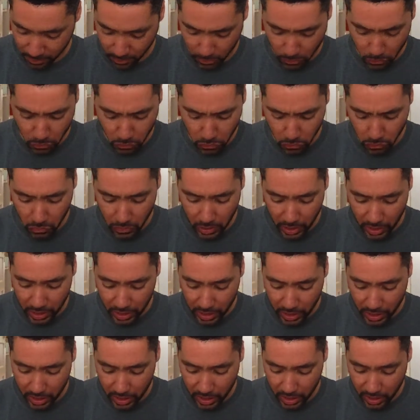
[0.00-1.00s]
Thin
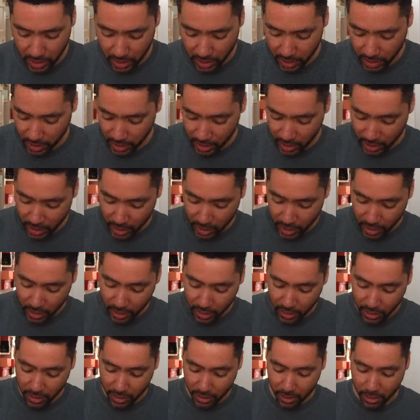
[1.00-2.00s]
Lizzy.
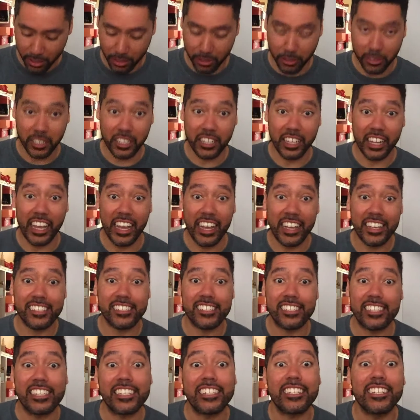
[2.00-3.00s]
Oh,
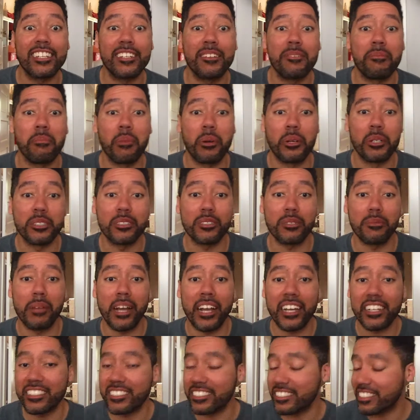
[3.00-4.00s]
classic. Boys are
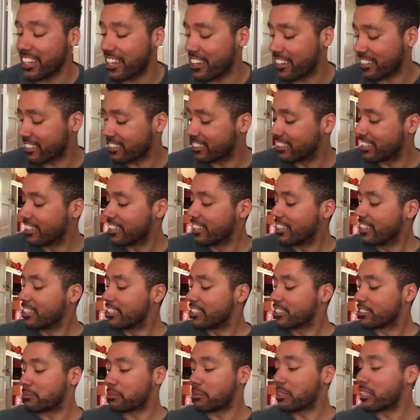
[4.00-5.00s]
back in town.
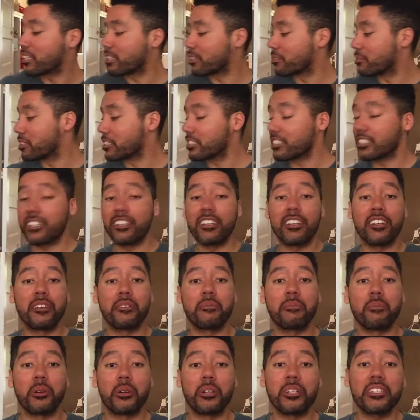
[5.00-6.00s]
Speaking of which,
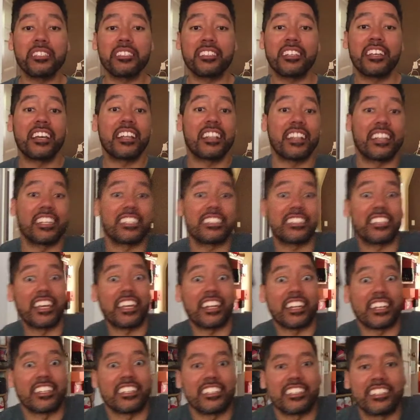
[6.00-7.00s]
boys, let's get
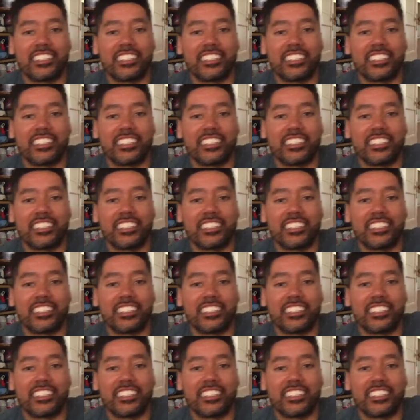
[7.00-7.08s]
it.